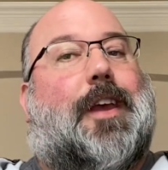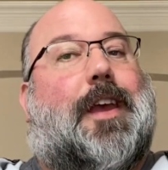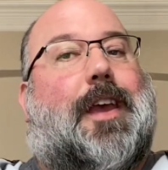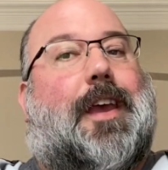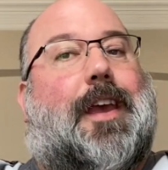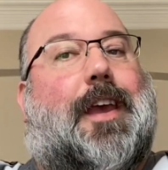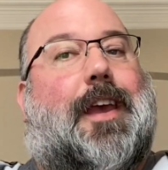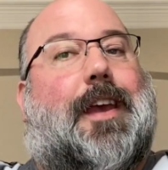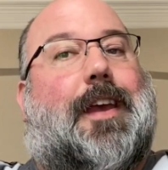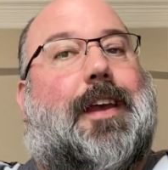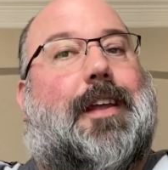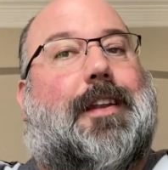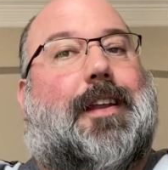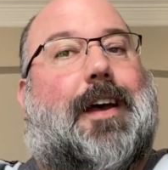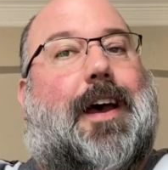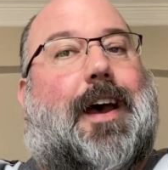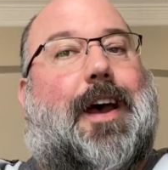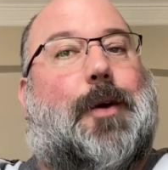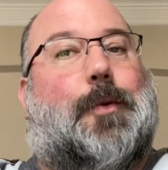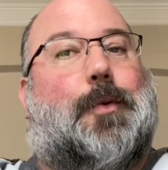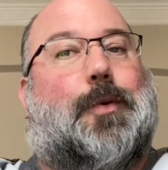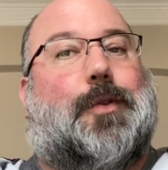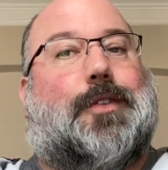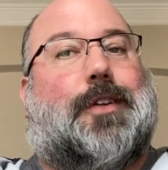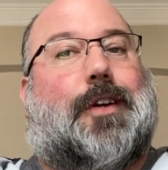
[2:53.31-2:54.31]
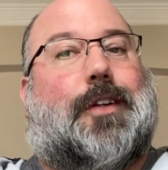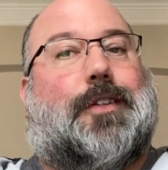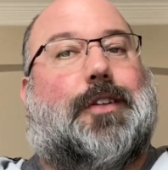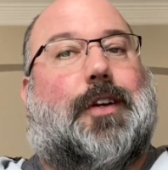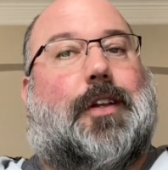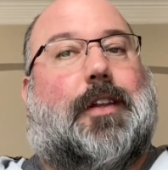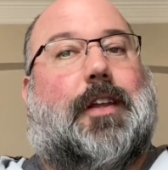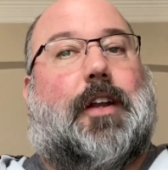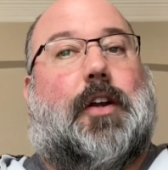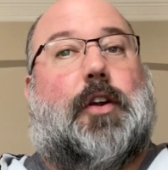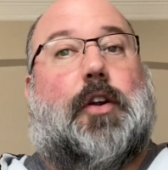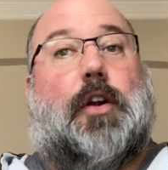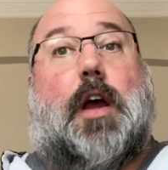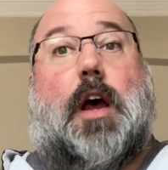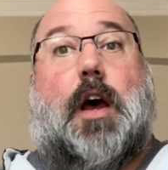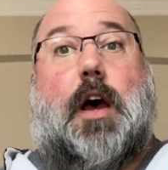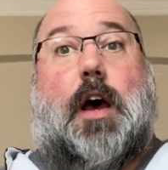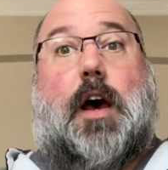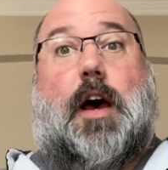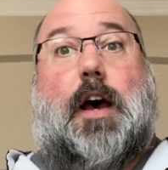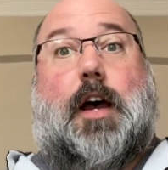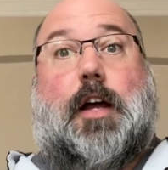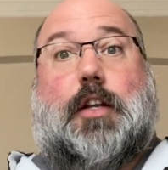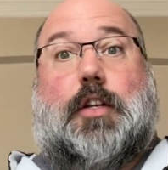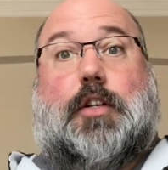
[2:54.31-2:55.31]
and I will talk to you later.
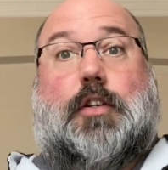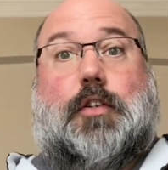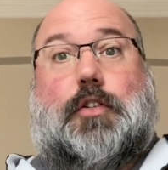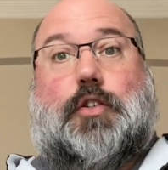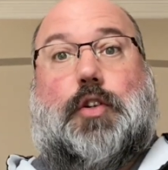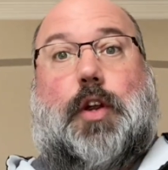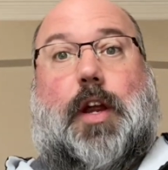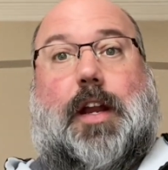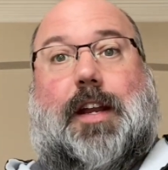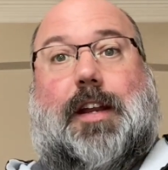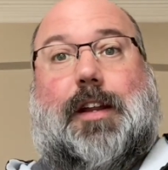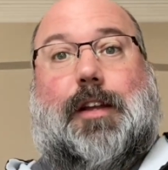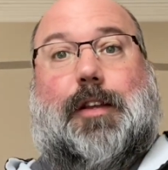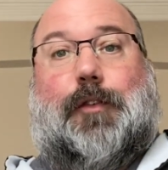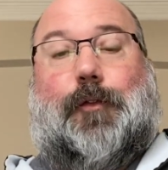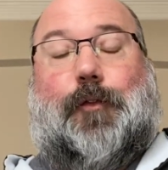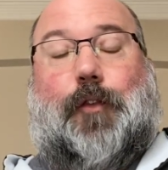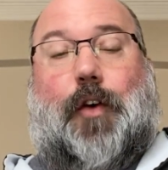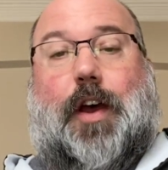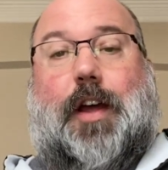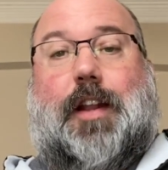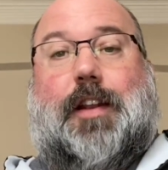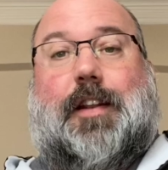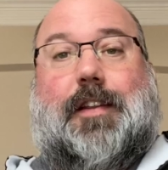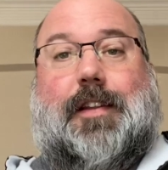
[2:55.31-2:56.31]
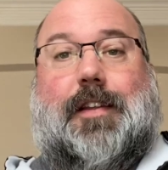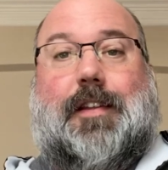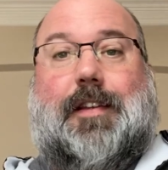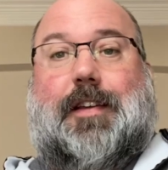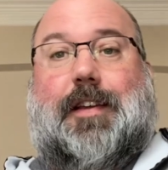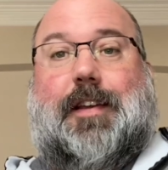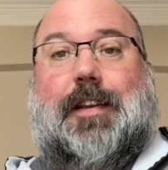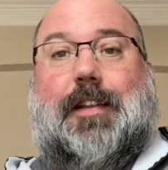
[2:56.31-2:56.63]
Uh, trading is fun.